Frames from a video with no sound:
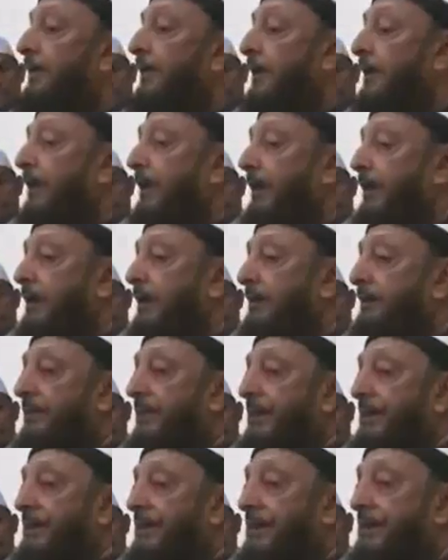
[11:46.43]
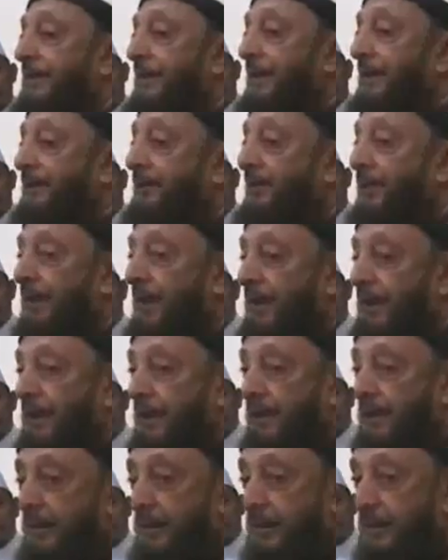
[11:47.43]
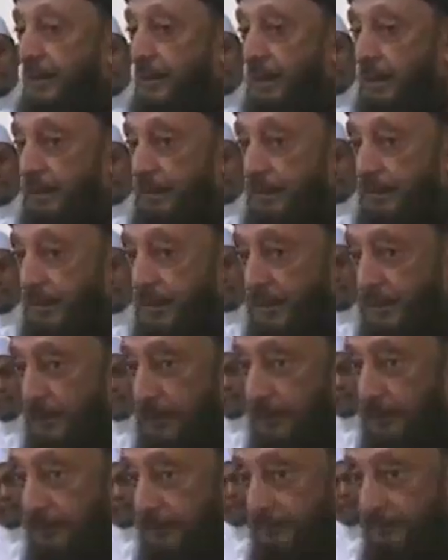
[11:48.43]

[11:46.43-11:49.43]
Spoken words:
But Allah made it appear like that.